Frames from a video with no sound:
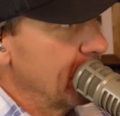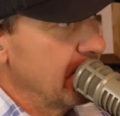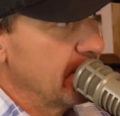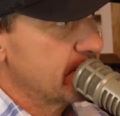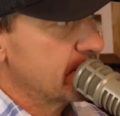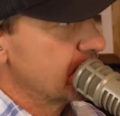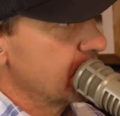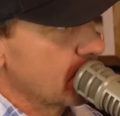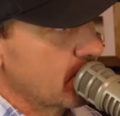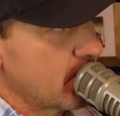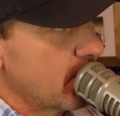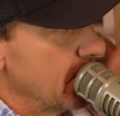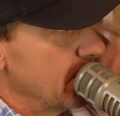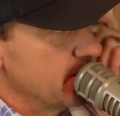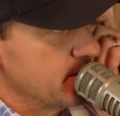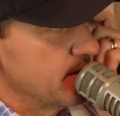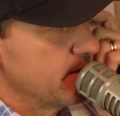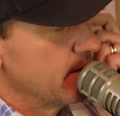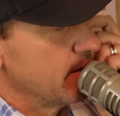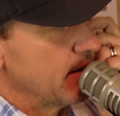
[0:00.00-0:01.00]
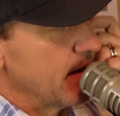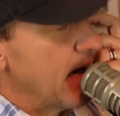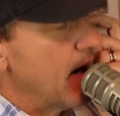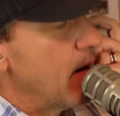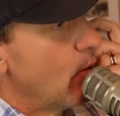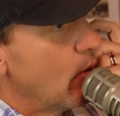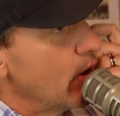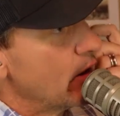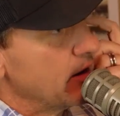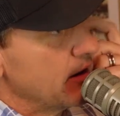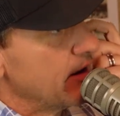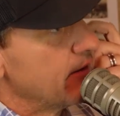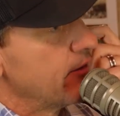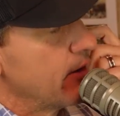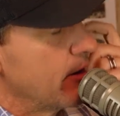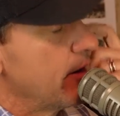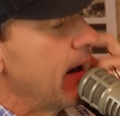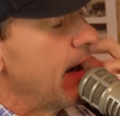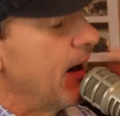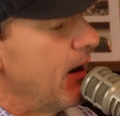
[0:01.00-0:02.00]
It's so crazy there. I would live
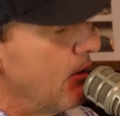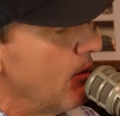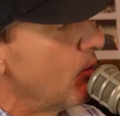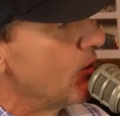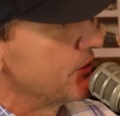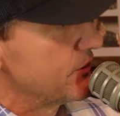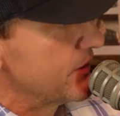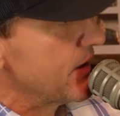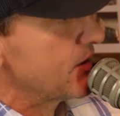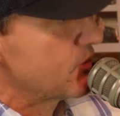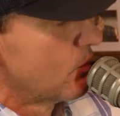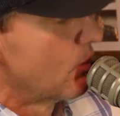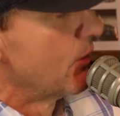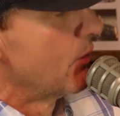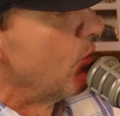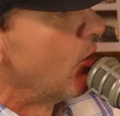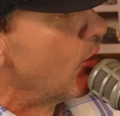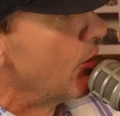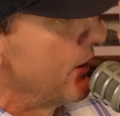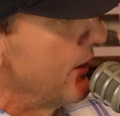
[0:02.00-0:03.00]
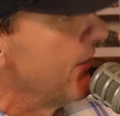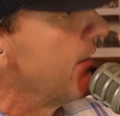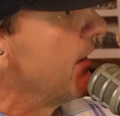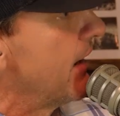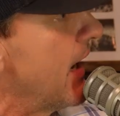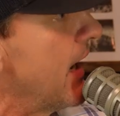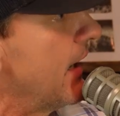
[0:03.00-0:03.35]
there now, which that's what we wanted in the